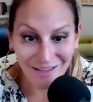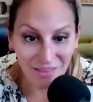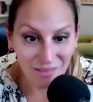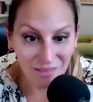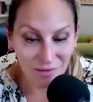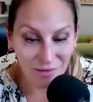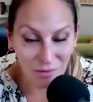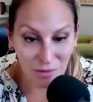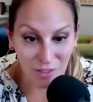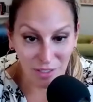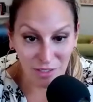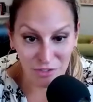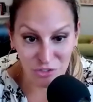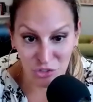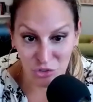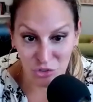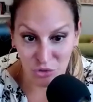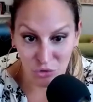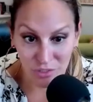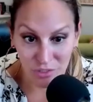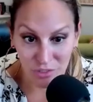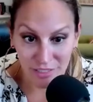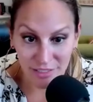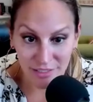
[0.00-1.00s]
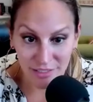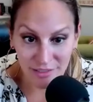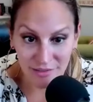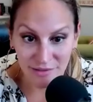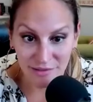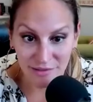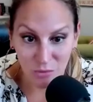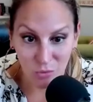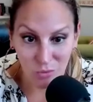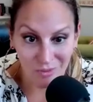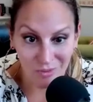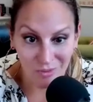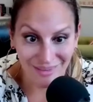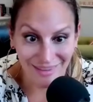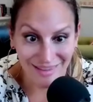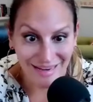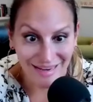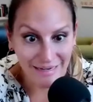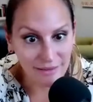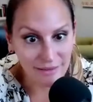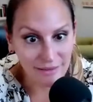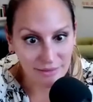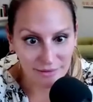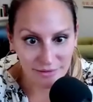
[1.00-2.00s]
the attorneys or
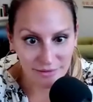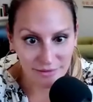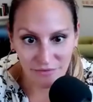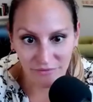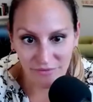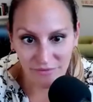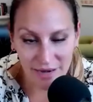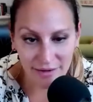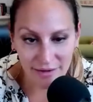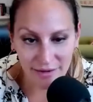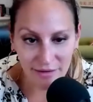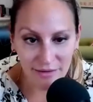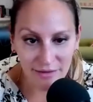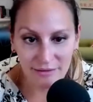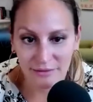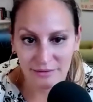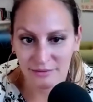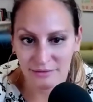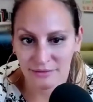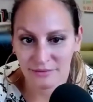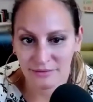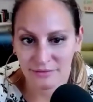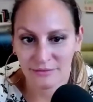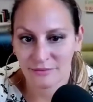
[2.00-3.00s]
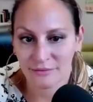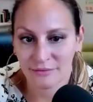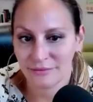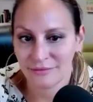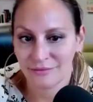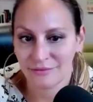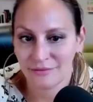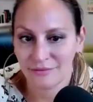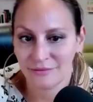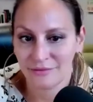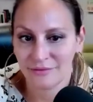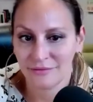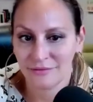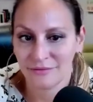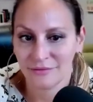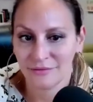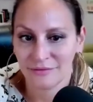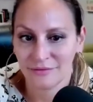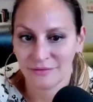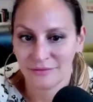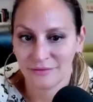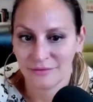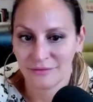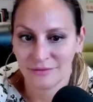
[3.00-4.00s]
like the defendant?
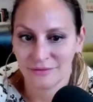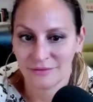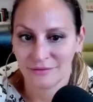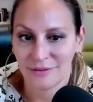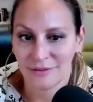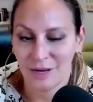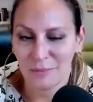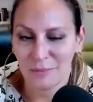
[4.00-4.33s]
I'm